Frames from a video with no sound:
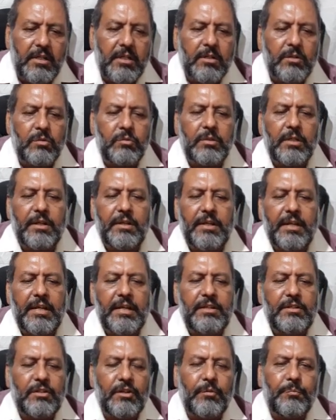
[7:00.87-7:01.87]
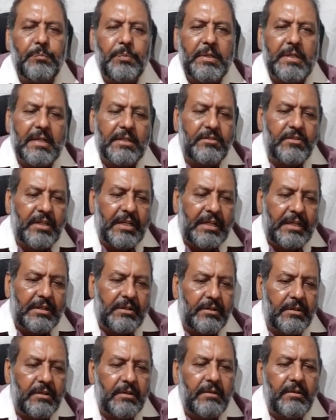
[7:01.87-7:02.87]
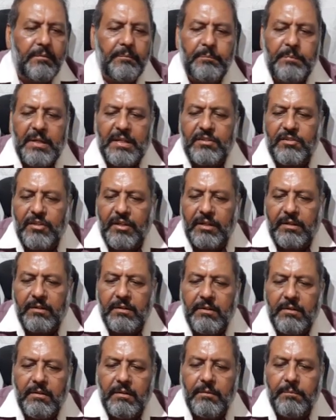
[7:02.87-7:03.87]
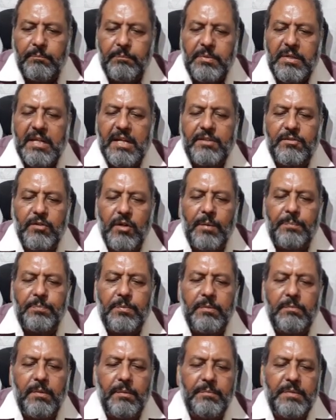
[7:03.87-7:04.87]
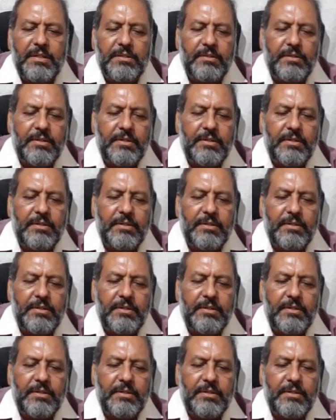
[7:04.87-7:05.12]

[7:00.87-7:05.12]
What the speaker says: to the range of pH 8 basic. pH optimum is